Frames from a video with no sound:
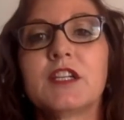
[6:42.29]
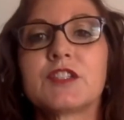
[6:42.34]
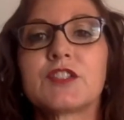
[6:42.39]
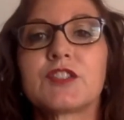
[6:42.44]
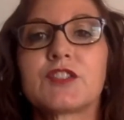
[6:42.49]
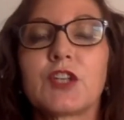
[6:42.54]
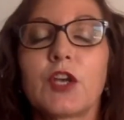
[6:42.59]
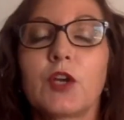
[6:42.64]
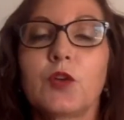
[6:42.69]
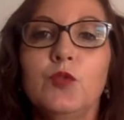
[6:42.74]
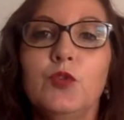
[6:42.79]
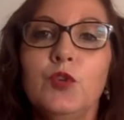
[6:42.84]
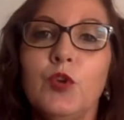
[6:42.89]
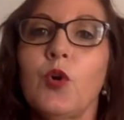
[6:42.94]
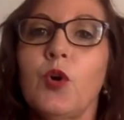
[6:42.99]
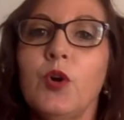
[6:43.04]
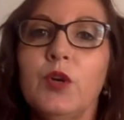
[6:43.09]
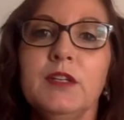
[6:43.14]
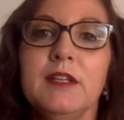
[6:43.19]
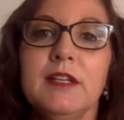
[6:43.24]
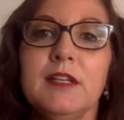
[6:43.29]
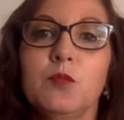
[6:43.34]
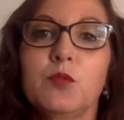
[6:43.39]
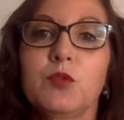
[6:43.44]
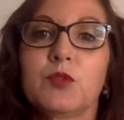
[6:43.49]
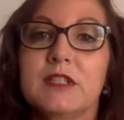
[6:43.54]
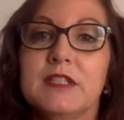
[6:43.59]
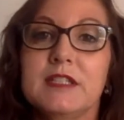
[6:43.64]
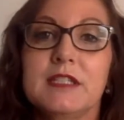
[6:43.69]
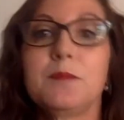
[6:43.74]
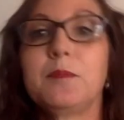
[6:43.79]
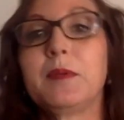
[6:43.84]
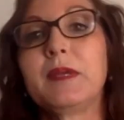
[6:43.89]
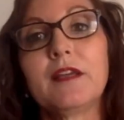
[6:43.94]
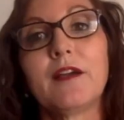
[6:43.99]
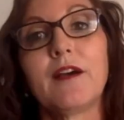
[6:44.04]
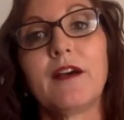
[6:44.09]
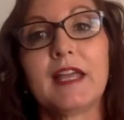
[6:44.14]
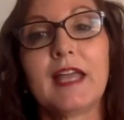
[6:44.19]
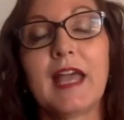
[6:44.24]
So not only will the
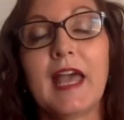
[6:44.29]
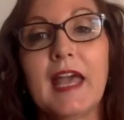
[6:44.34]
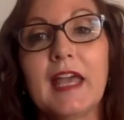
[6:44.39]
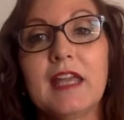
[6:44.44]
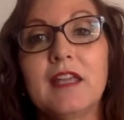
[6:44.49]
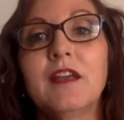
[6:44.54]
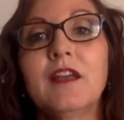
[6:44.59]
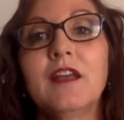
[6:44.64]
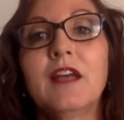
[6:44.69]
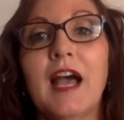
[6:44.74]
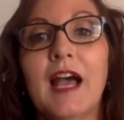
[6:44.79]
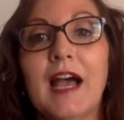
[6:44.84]
DPIA